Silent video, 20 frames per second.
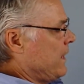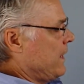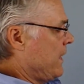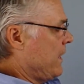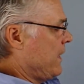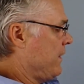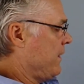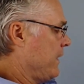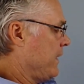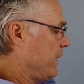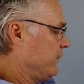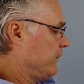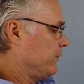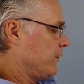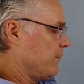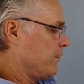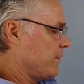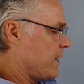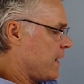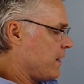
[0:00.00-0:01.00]
And that's
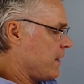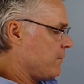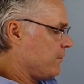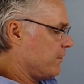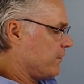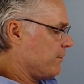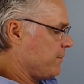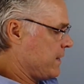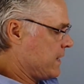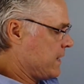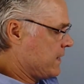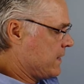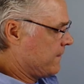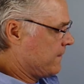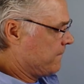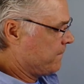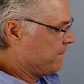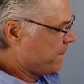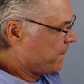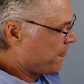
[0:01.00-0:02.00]
okay with me.
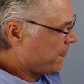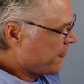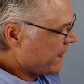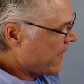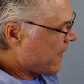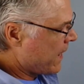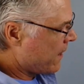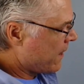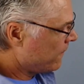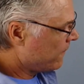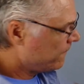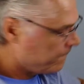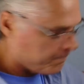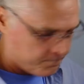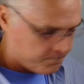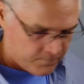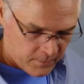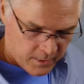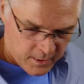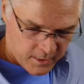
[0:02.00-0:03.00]
Now,
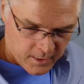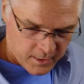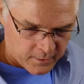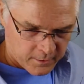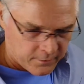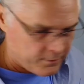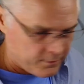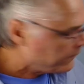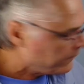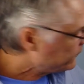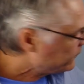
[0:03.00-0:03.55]
this